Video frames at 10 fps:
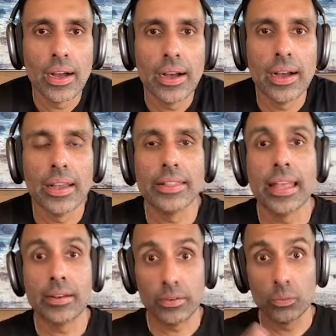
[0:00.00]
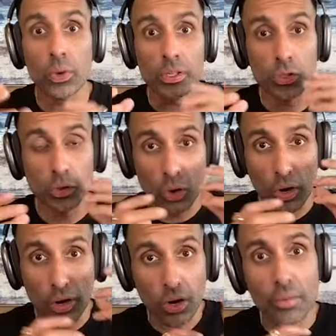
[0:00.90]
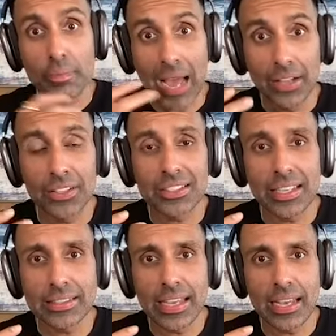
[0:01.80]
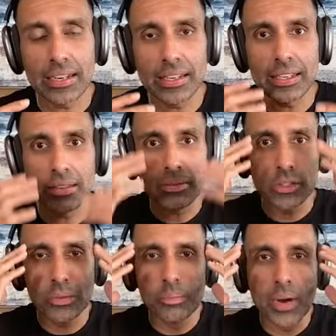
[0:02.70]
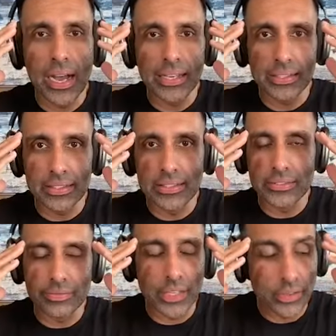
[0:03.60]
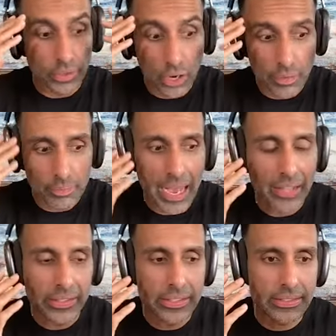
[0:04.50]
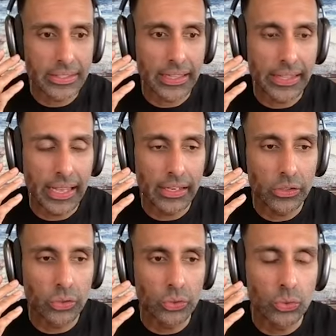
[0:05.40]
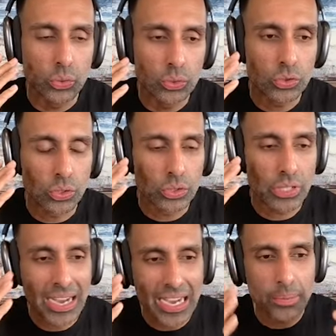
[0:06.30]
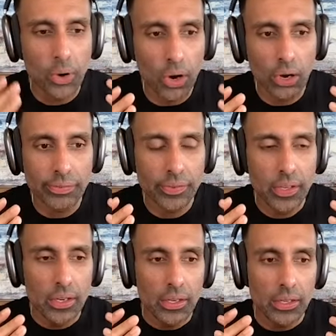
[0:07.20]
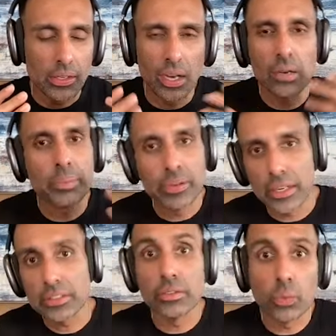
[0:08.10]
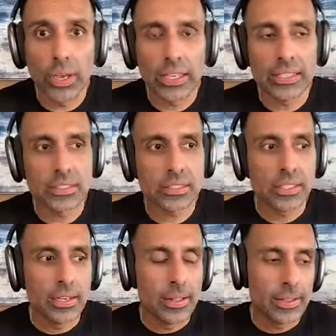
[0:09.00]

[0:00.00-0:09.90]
uh, and then when you are off balance like that it, your mind is very off balance and then you use your time off in unproductive ways